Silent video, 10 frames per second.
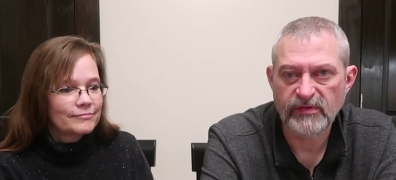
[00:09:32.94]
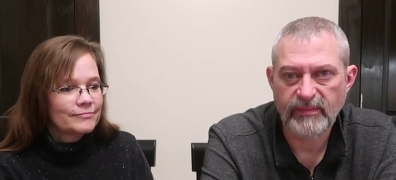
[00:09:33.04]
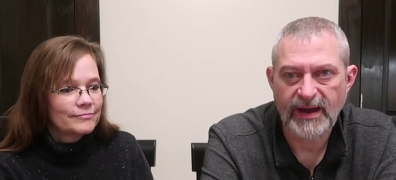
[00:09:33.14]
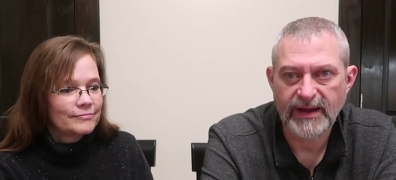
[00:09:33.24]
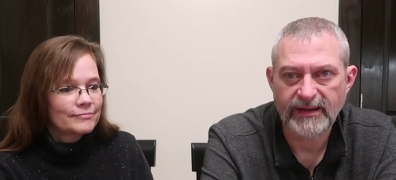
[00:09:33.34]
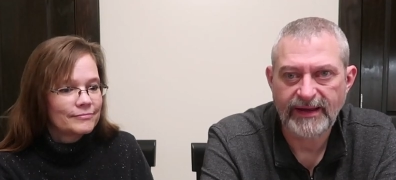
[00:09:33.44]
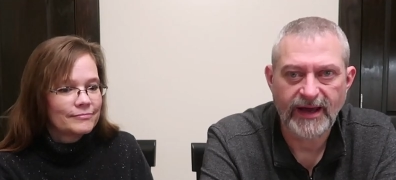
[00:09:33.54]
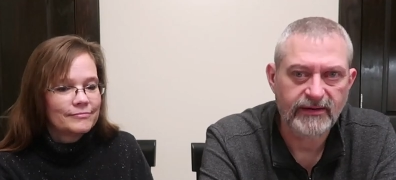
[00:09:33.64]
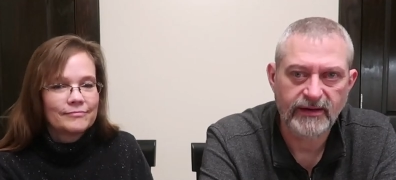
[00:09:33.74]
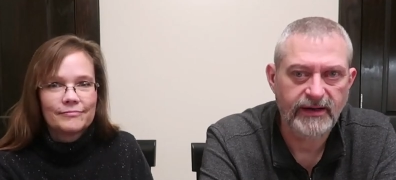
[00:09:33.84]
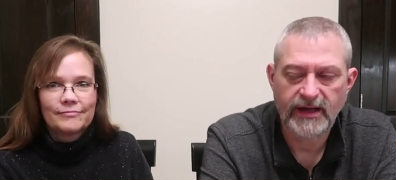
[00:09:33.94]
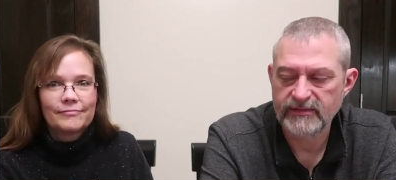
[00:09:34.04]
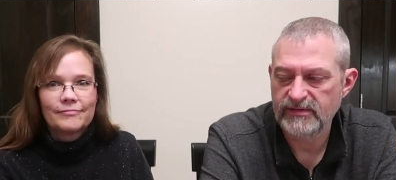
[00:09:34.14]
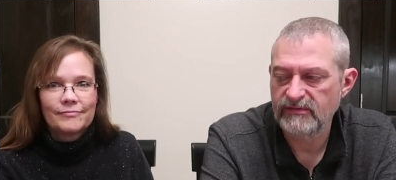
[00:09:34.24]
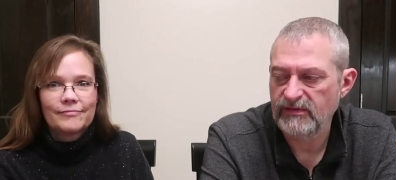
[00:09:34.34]
Speaker 1: on the back and calculate it
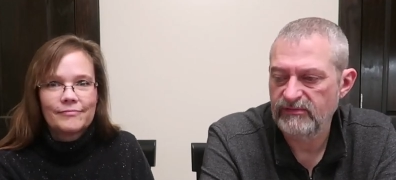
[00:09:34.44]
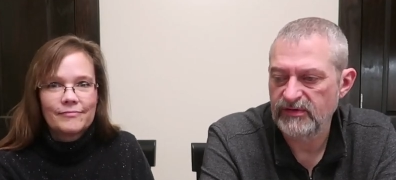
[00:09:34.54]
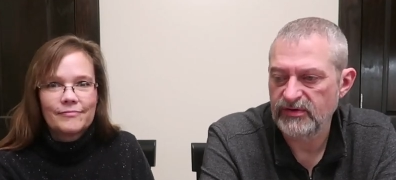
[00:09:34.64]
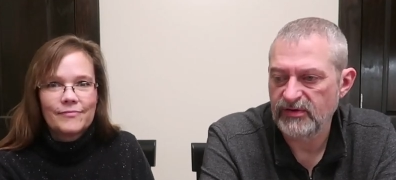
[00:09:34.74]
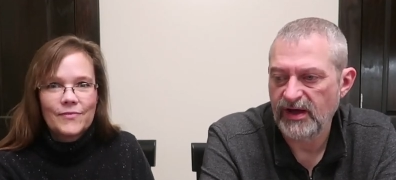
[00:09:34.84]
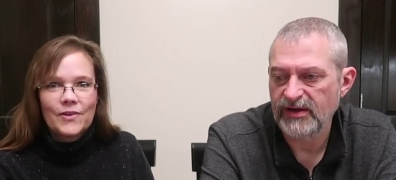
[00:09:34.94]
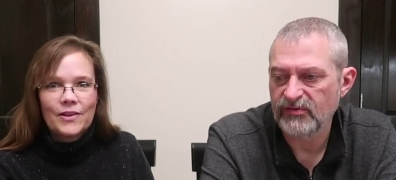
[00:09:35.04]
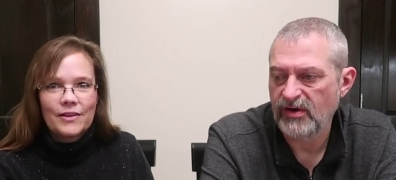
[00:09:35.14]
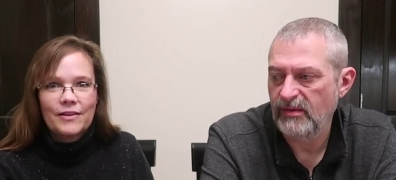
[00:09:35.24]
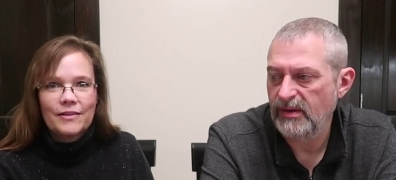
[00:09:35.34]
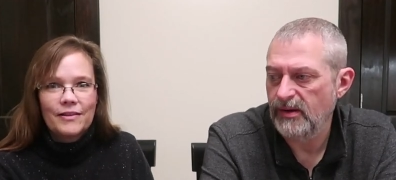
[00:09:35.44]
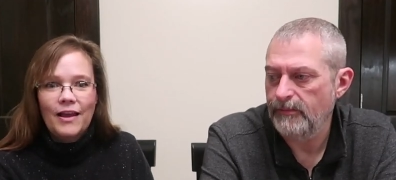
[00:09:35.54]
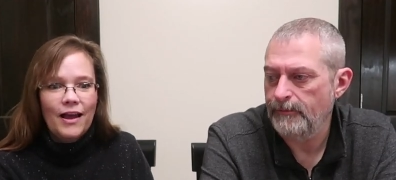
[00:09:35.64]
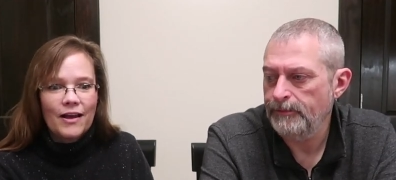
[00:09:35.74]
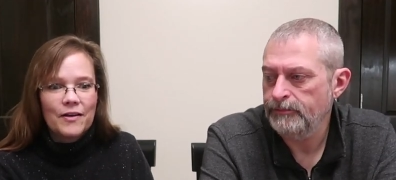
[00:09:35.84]
out and see if they fit in your diet and try them out.
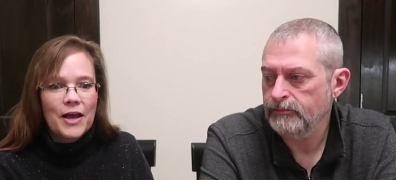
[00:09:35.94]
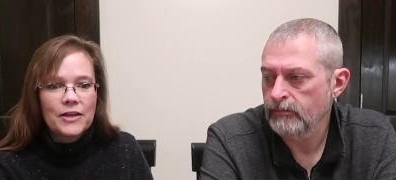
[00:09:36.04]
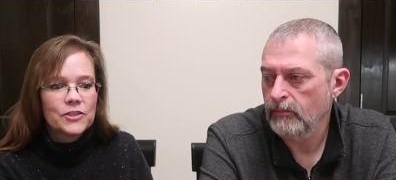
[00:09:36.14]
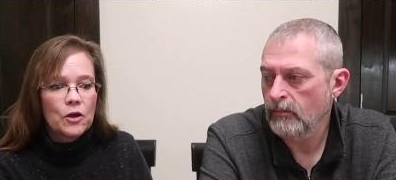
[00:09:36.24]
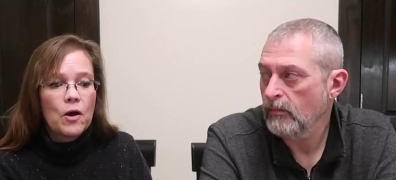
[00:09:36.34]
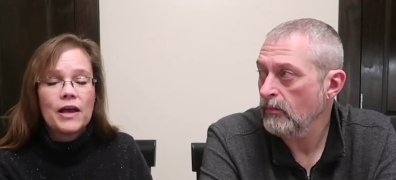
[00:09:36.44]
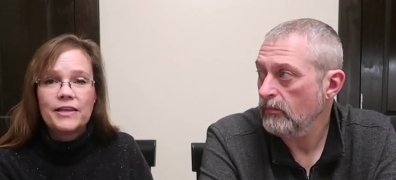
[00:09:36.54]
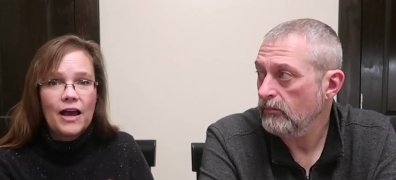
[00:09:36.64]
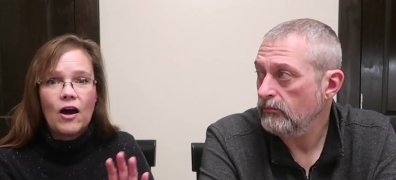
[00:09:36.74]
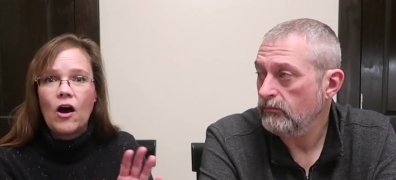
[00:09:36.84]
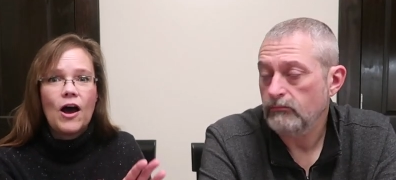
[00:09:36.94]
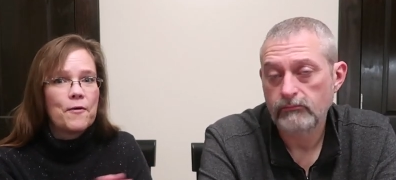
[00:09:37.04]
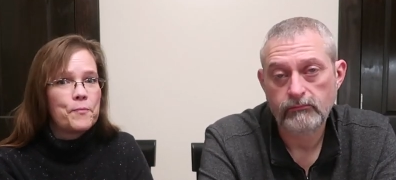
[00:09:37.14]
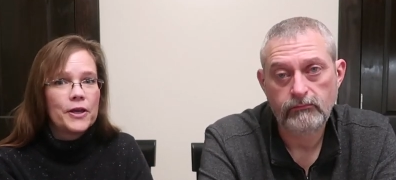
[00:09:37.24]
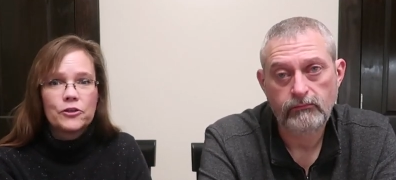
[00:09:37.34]
Speaker 2: Yeah, so yeah, I'll
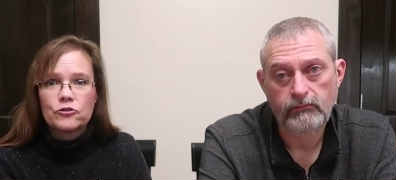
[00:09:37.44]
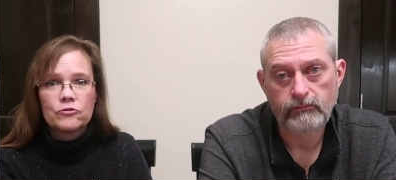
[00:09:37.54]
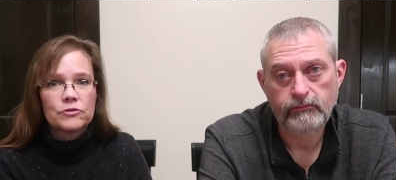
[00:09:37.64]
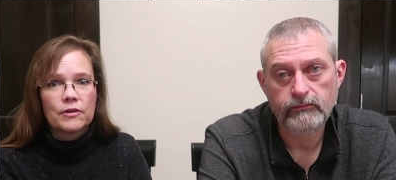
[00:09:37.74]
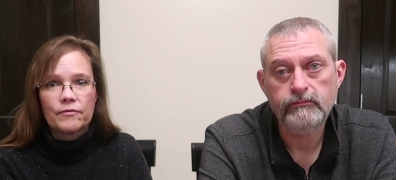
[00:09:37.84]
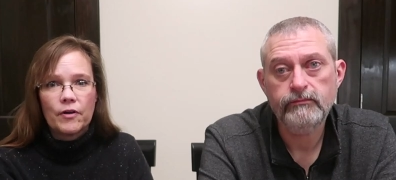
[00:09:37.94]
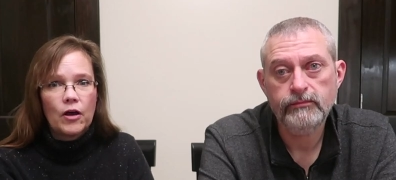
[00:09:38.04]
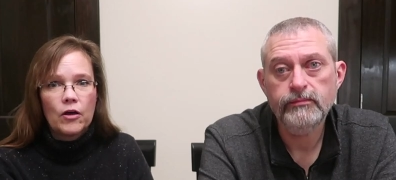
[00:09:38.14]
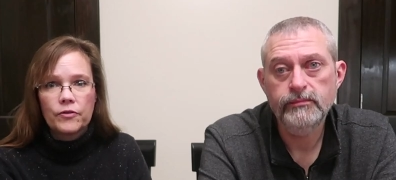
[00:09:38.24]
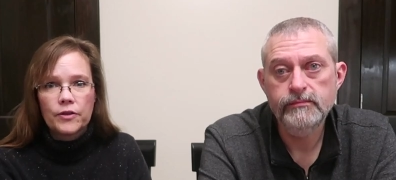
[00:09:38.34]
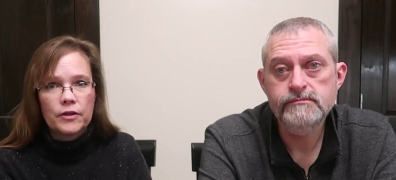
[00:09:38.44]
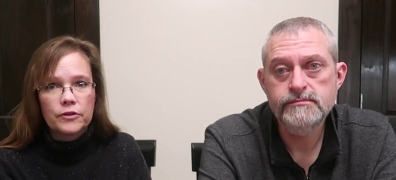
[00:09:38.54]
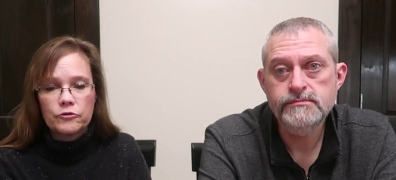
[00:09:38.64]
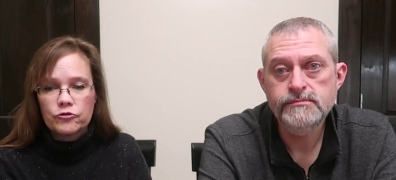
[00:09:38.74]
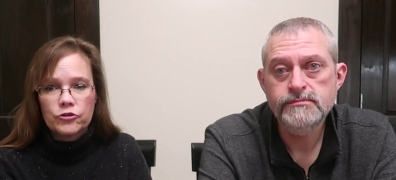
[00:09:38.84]
have pictures of all the
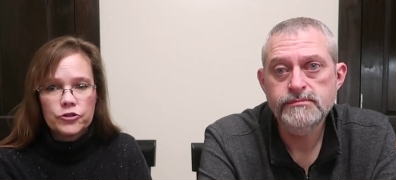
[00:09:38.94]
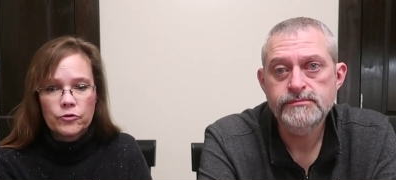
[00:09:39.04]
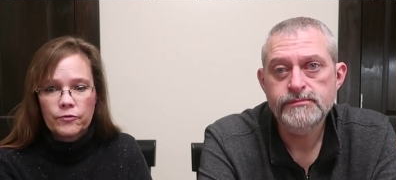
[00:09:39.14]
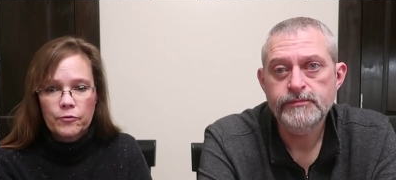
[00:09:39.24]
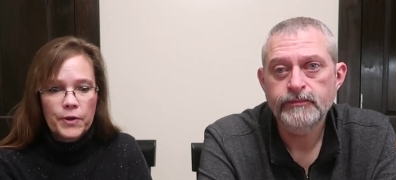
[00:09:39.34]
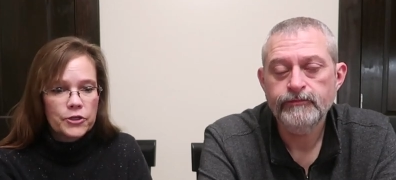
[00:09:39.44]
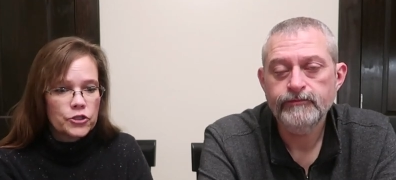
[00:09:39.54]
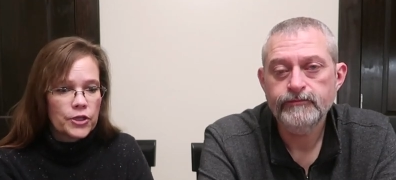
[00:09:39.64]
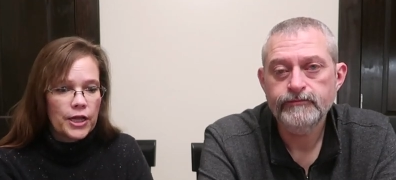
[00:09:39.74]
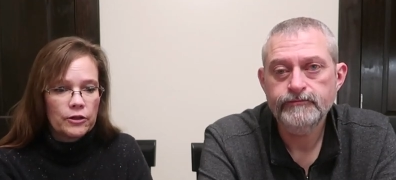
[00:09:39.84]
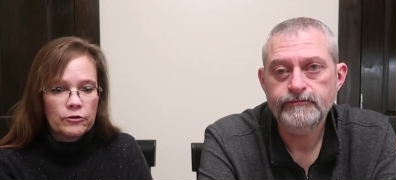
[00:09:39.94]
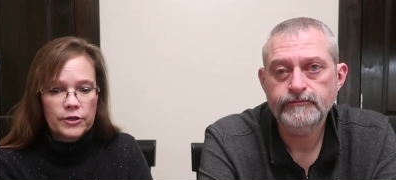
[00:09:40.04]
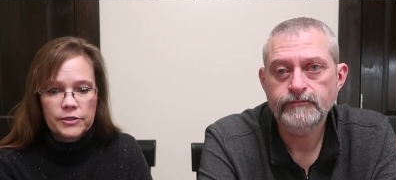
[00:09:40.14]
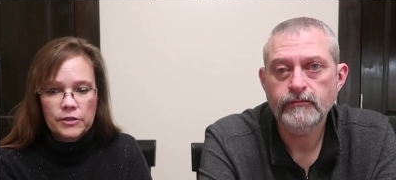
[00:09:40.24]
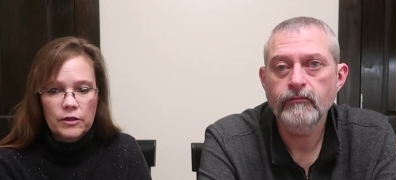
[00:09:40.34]
nutritional information,
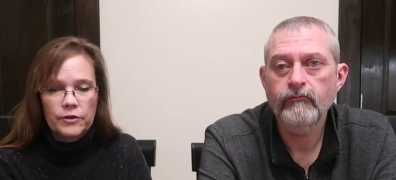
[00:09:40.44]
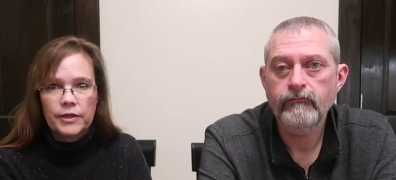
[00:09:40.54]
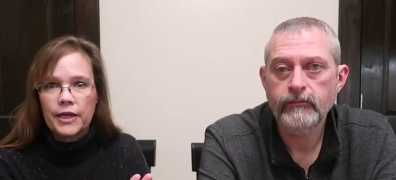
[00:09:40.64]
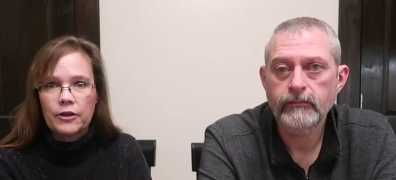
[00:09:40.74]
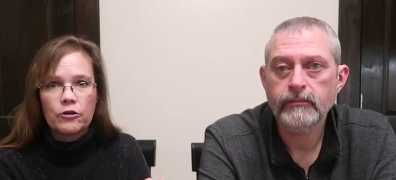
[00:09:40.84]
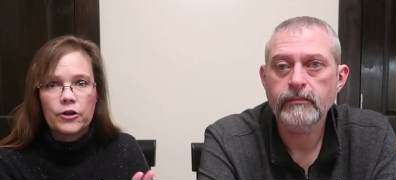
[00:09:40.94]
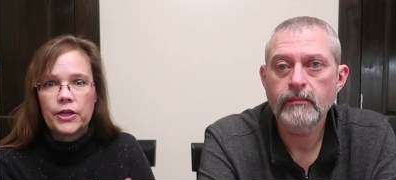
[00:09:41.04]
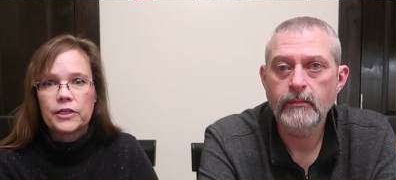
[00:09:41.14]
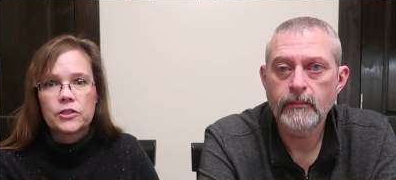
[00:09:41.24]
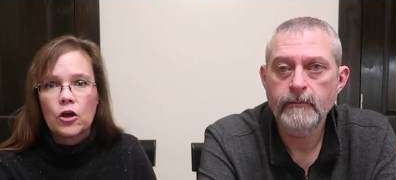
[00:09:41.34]
calories, all the ingredients,